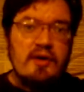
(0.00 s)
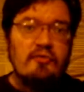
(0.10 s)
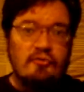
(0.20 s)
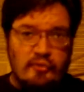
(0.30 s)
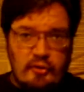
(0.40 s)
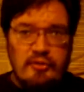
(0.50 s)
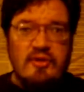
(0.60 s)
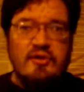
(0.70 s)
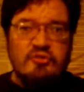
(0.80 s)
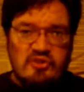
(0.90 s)

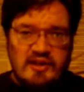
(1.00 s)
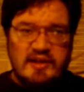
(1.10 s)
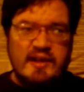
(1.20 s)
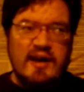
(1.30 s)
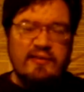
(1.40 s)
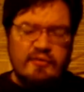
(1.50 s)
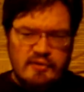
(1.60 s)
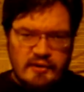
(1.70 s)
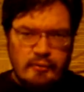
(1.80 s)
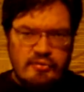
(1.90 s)
further shutting down the
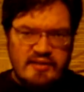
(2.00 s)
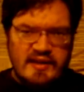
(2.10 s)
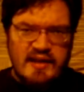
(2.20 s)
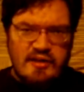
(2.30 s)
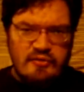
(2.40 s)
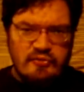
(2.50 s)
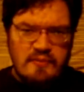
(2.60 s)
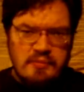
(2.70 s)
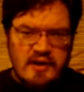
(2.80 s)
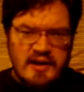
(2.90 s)
critical thinking areas of the
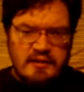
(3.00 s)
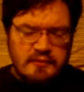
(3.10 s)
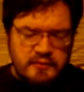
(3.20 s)
brain,